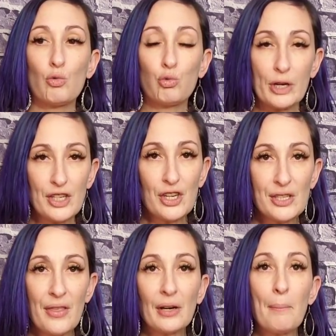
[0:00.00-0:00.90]
reach
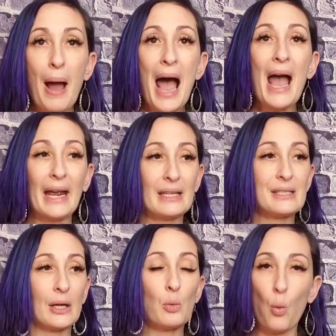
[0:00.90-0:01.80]
into their
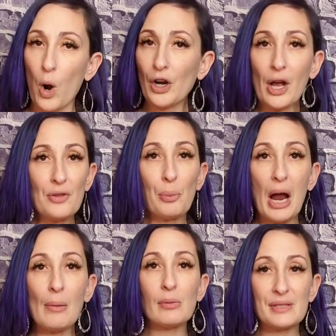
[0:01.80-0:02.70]
minds and work on the
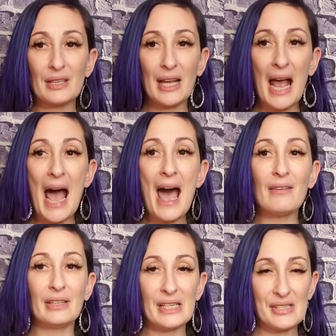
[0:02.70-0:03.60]
problems that they
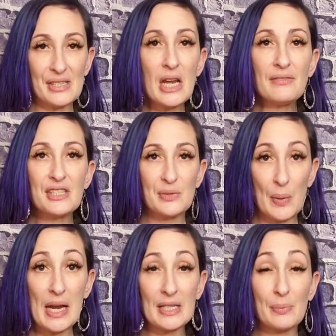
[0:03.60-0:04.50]
have in a safe
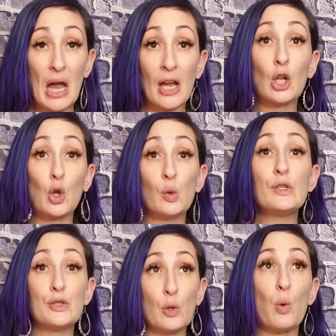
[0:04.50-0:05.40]
space behind
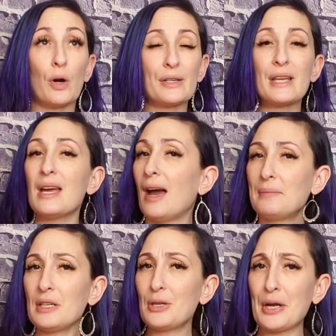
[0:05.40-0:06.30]
closed doors.
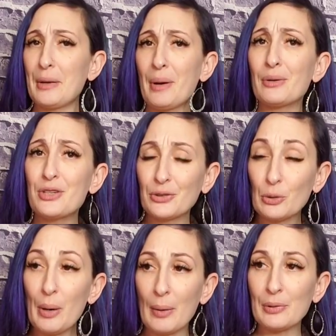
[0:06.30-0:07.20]
I'm not talking about in
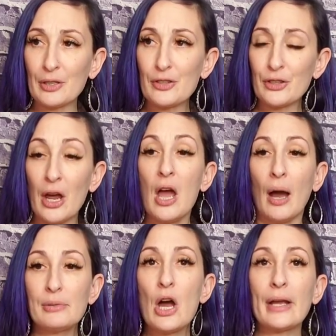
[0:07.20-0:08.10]
general population.
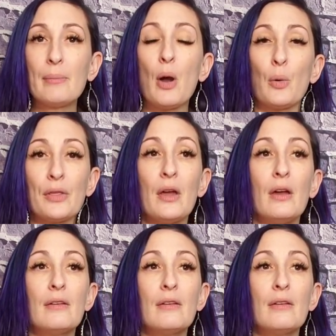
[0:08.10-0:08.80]
I'm talking about with